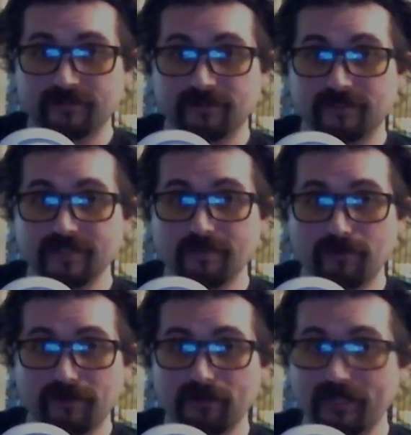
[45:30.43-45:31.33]
Because they want
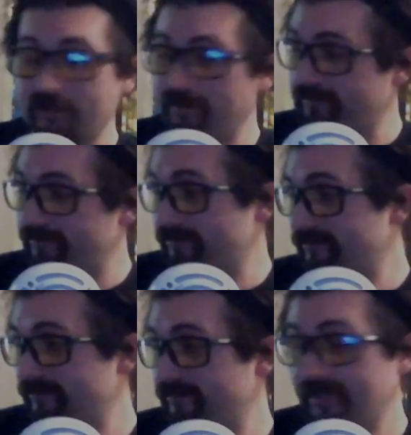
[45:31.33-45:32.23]
to play a
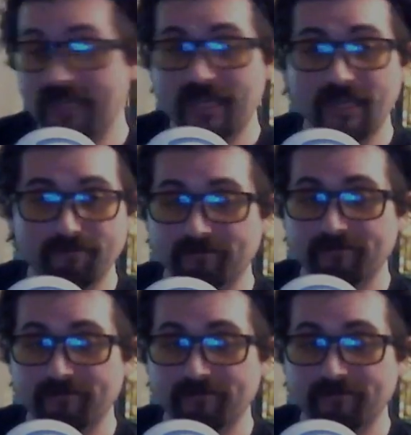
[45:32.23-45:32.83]
game.